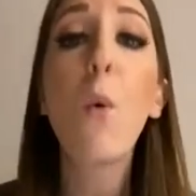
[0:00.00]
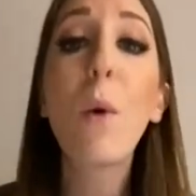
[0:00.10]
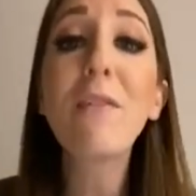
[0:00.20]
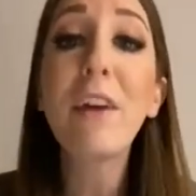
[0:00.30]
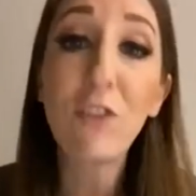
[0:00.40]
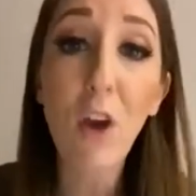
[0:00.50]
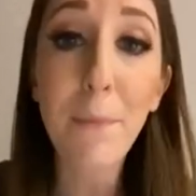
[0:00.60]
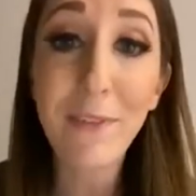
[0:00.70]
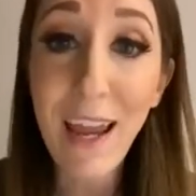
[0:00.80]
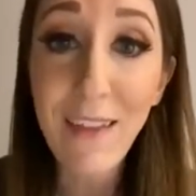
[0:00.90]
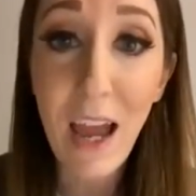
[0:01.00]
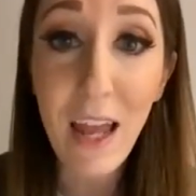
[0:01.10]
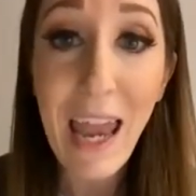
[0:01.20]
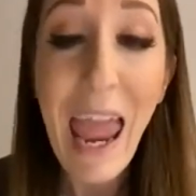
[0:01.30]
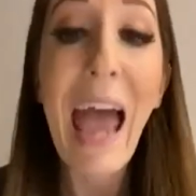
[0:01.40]
What if I stopped saying
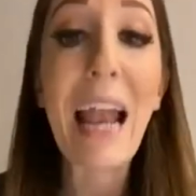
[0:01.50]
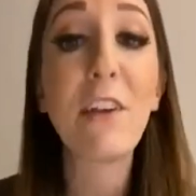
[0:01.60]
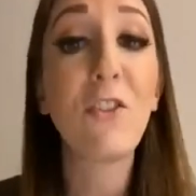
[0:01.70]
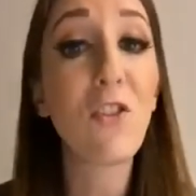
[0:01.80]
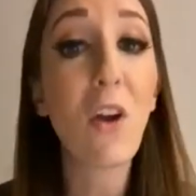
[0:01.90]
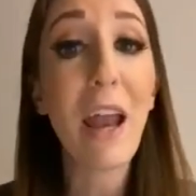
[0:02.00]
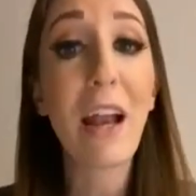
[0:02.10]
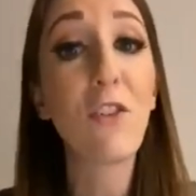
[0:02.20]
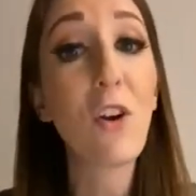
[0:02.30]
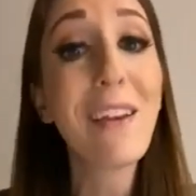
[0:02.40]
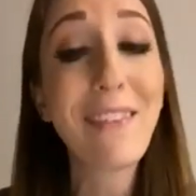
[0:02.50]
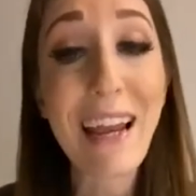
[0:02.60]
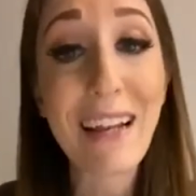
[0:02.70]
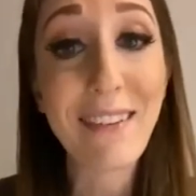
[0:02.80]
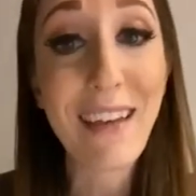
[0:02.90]
that? And I, st- and I started
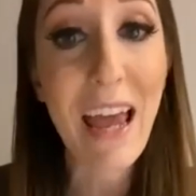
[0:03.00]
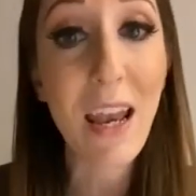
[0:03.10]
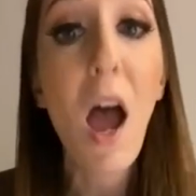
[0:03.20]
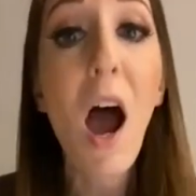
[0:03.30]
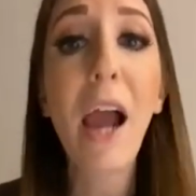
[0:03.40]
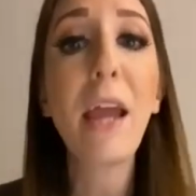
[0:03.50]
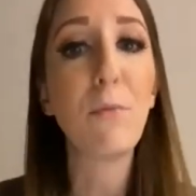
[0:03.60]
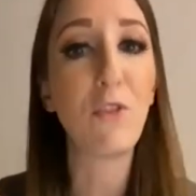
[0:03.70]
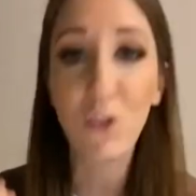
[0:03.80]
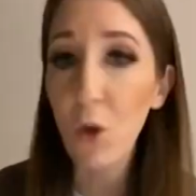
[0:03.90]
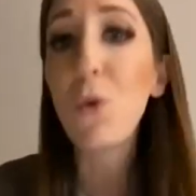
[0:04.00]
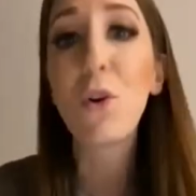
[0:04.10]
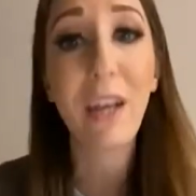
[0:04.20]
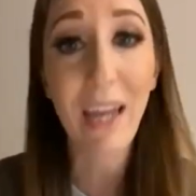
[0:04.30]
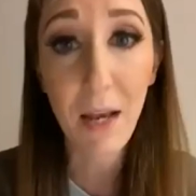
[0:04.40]
saying instead, I am so
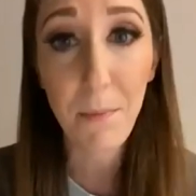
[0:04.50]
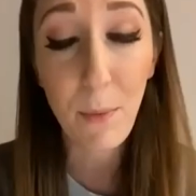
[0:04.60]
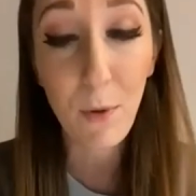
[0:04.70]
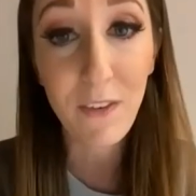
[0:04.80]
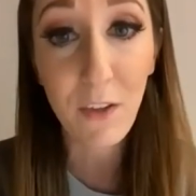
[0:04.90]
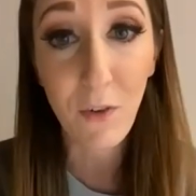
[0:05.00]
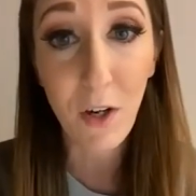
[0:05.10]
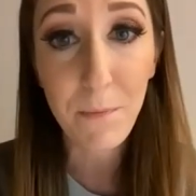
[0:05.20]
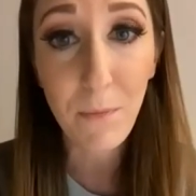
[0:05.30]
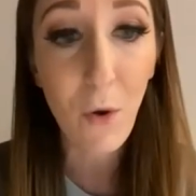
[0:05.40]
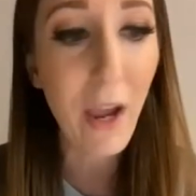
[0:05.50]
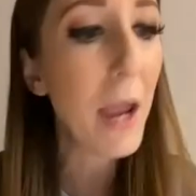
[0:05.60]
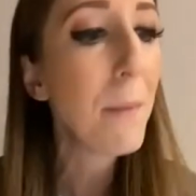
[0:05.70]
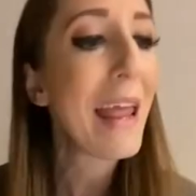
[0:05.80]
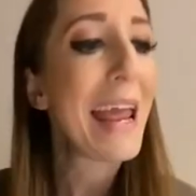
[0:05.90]
good at getting people to silver.
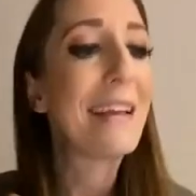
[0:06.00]
Okay.